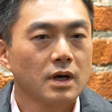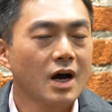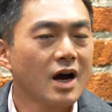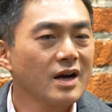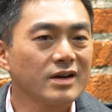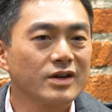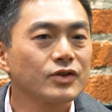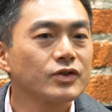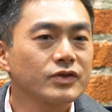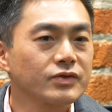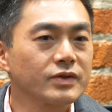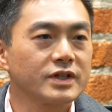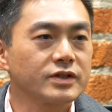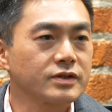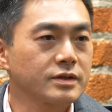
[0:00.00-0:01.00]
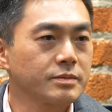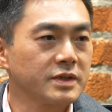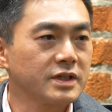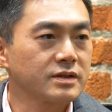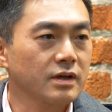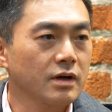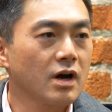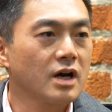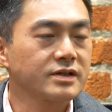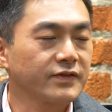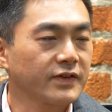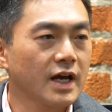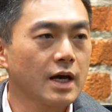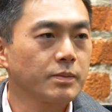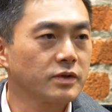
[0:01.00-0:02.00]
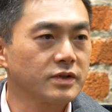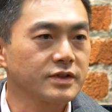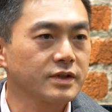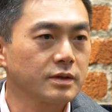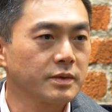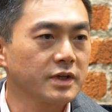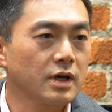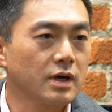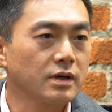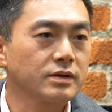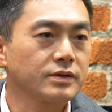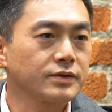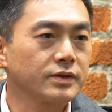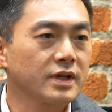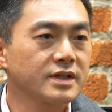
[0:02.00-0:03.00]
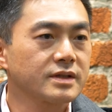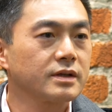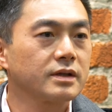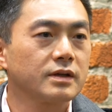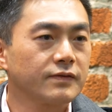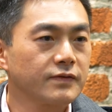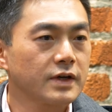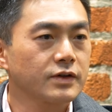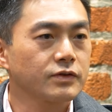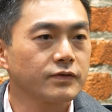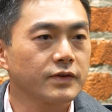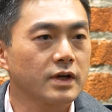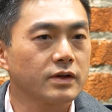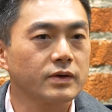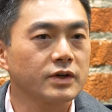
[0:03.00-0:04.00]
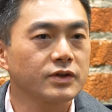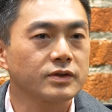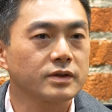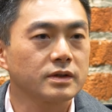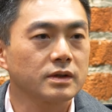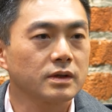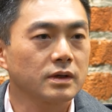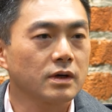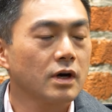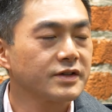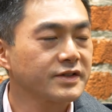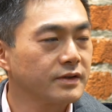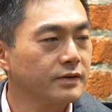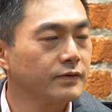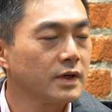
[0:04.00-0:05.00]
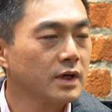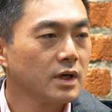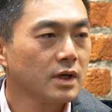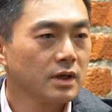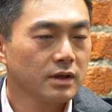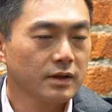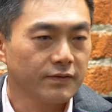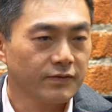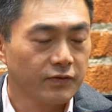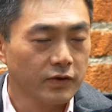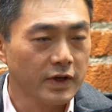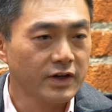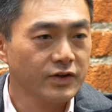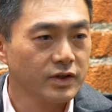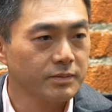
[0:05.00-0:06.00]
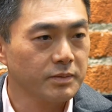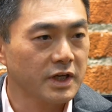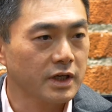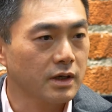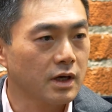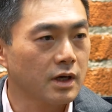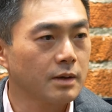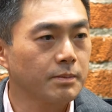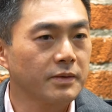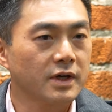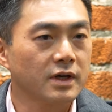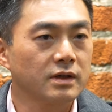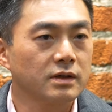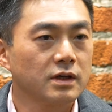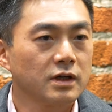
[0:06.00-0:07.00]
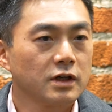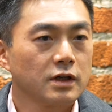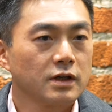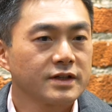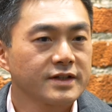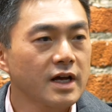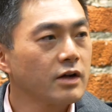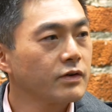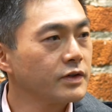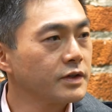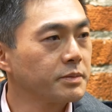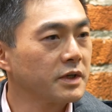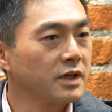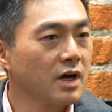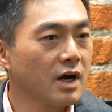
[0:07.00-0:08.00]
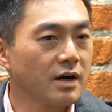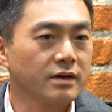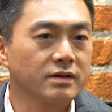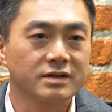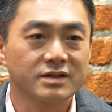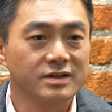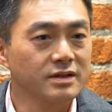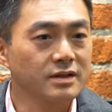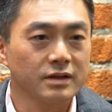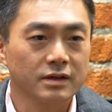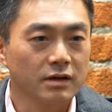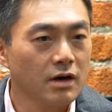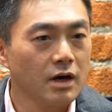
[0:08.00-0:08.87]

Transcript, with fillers: higher interest rates just means the cost of capital is going to be higher. So that's going to affect your valuation. The cost of inflation being up and salaries being higher is just going to